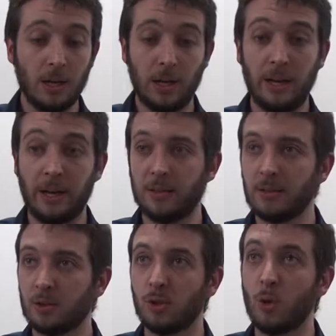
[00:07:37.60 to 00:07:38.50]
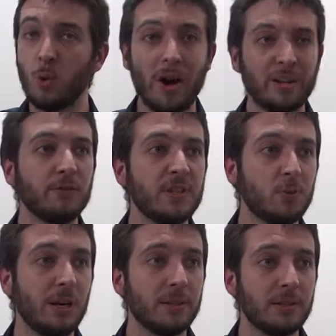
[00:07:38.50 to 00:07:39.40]
And the weight of this
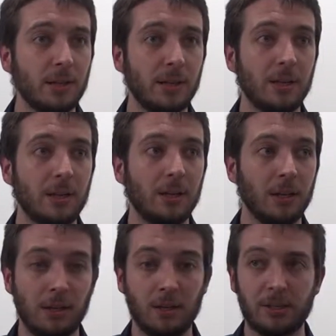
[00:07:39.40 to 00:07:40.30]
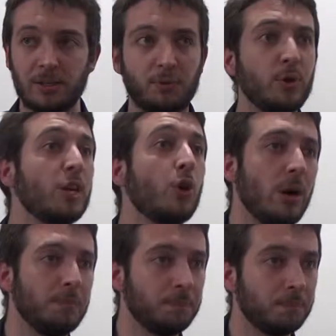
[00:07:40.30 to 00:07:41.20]
one is 3
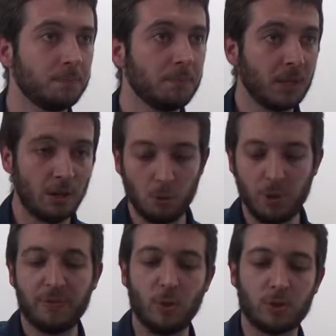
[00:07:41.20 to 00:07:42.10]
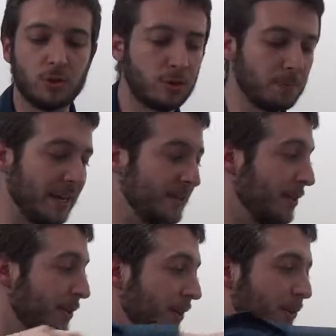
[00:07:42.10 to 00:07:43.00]
kilograms without the
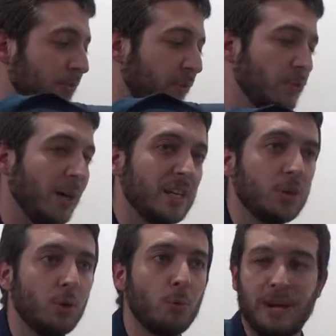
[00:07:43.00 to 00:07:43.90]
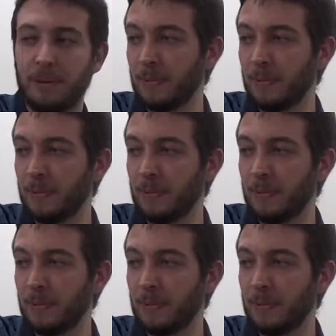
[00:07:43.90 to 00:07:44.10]
spacer and without the additional weight.